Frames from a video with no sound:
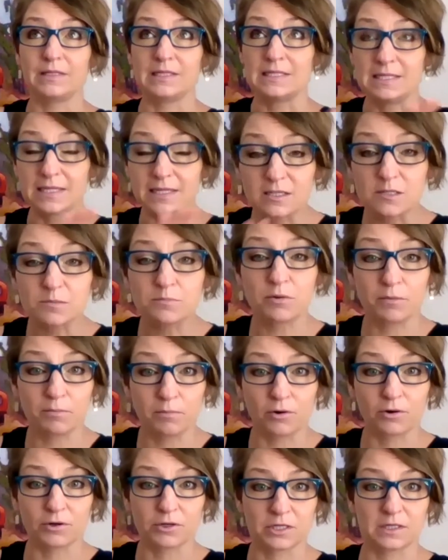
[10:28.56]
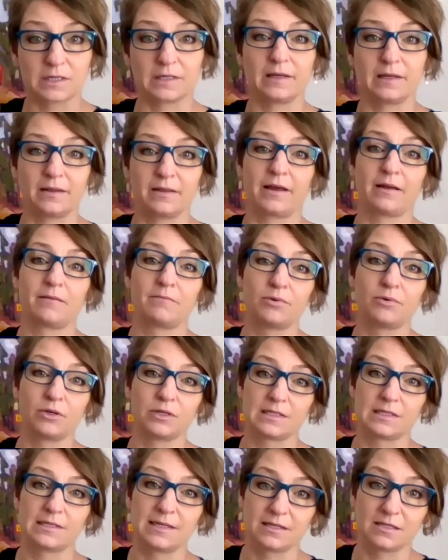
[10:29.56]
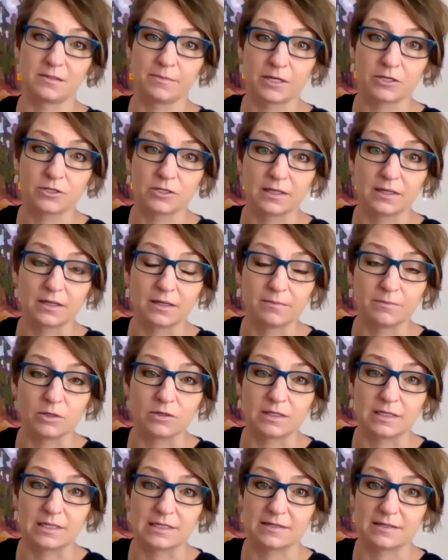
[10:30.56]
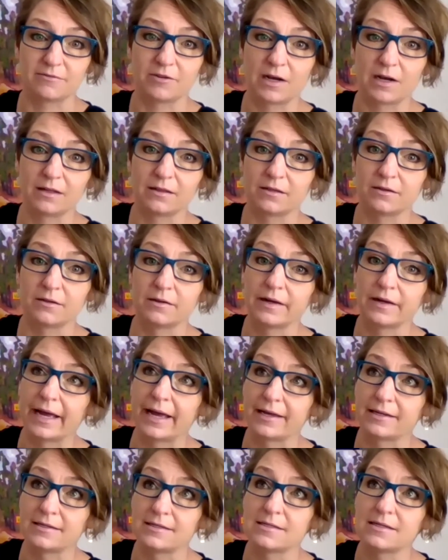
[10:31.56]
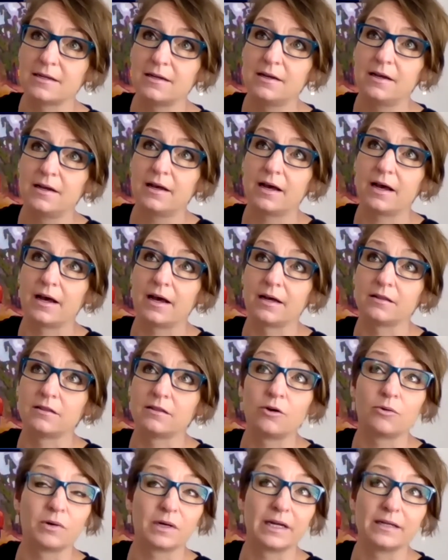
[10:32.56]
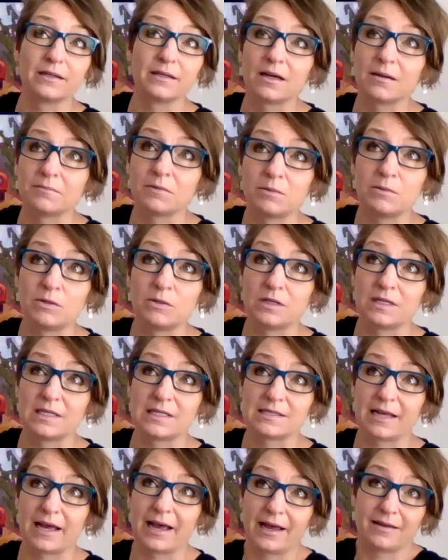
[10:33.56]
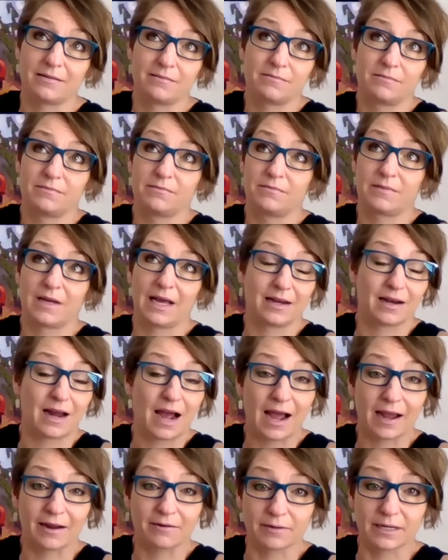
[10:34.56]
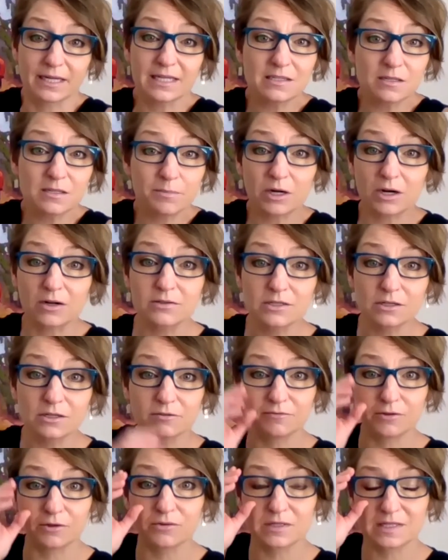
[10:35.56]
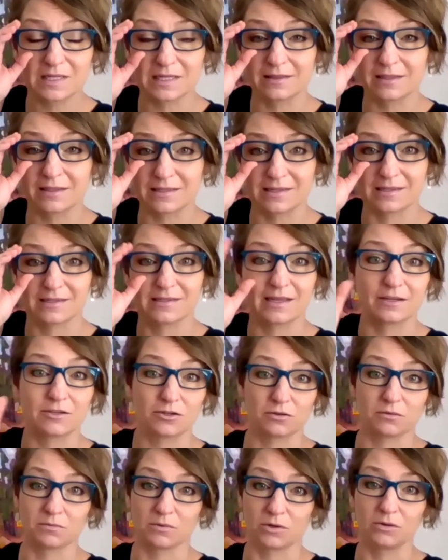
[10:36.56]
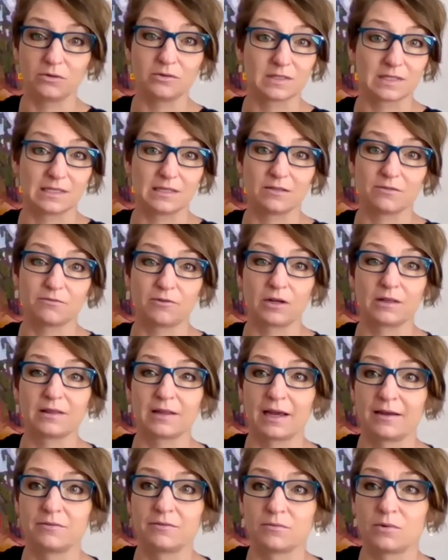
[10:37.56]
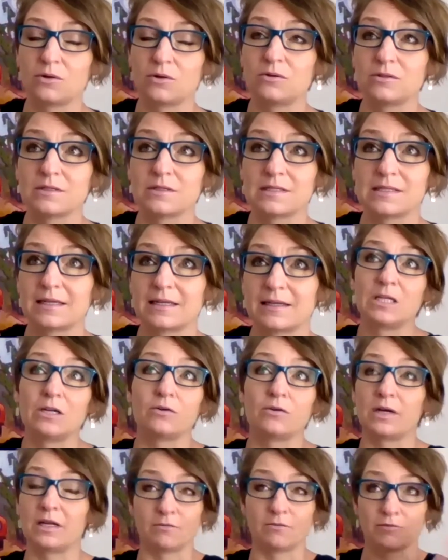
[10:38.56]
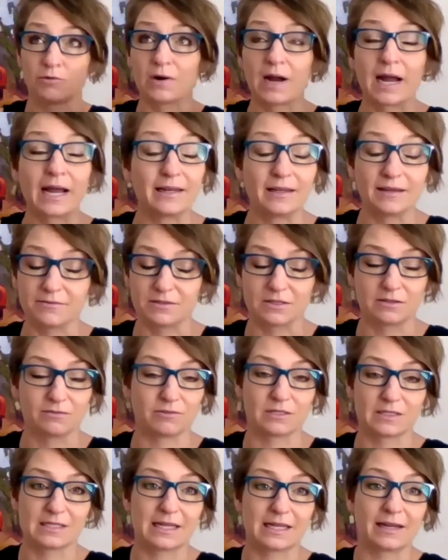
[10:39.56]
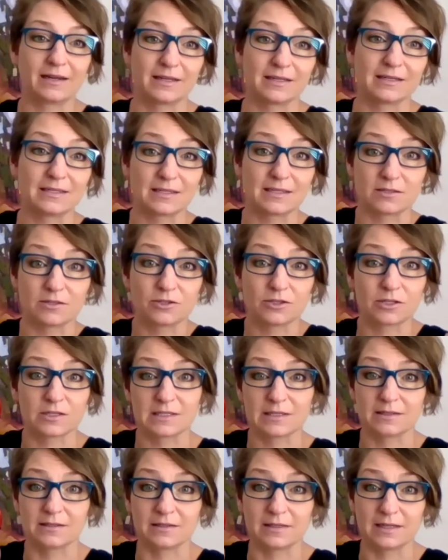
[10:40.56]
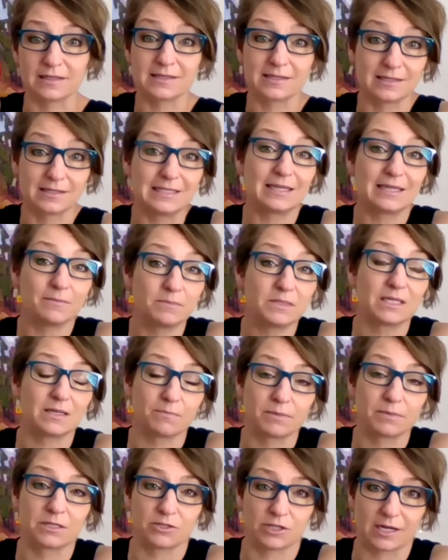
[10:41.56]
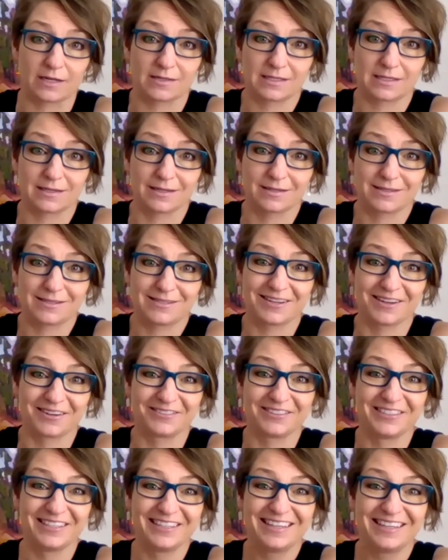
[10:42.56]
disproportionately then puts especially communities of color and lower income communities at high risk, but also folks in these essential roles, these frontline roles, you know, in a variety of different settings. It's just it's a deep, deep injustice. So